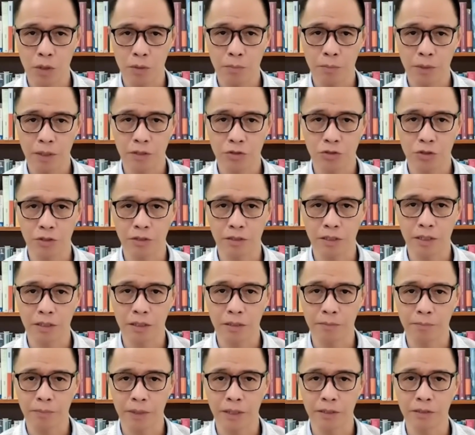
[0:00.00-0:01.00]
mentioned that
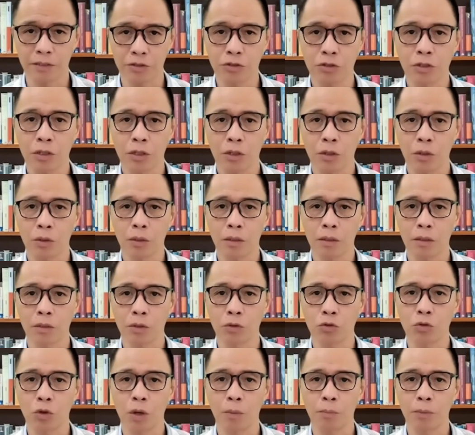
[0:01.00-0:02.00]
in May this year, the
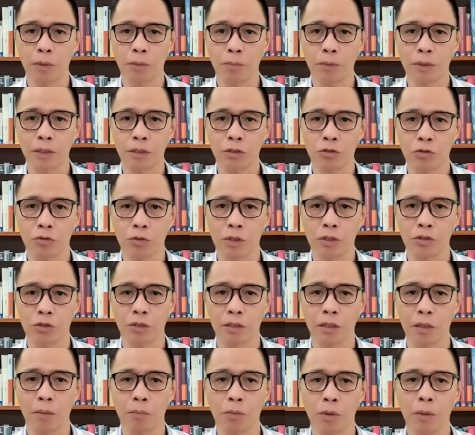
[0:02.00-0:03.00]
Trump
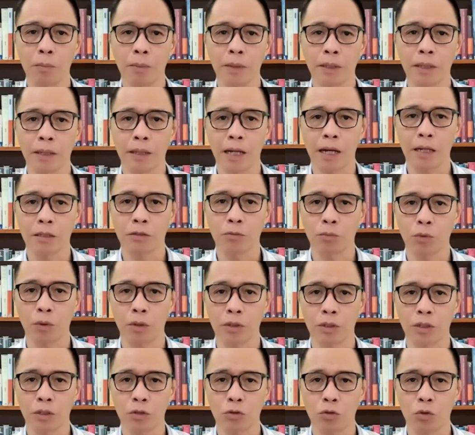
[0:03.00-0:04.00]
administration implemented
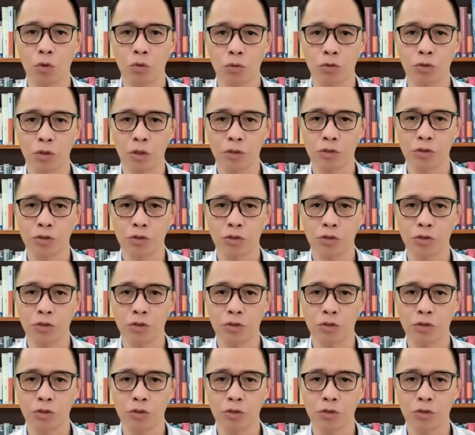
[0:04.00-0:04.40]
export controls on